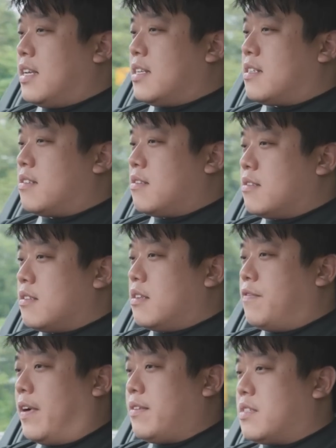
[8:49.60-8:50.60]
is
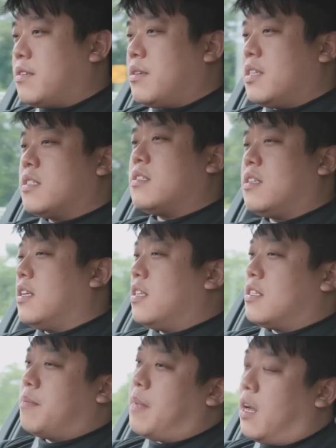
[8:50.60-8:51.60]
a 5 Series, it
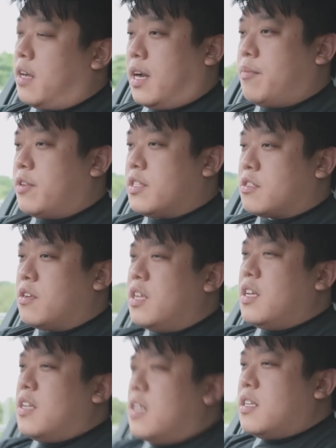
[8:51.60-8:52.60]
is a mild hybrid, so
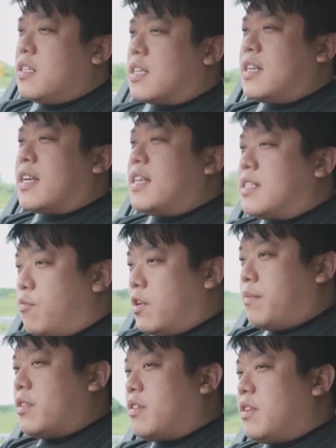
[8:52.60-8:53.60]
you're gonna get
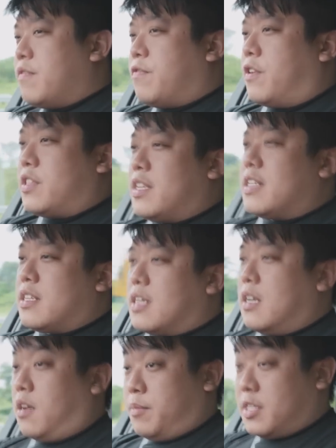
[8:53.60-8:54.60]
somewhere between 14
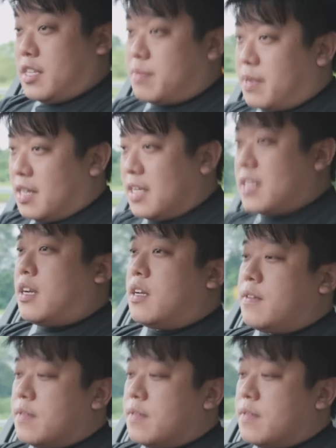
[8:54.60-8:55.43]
kilometers per litre.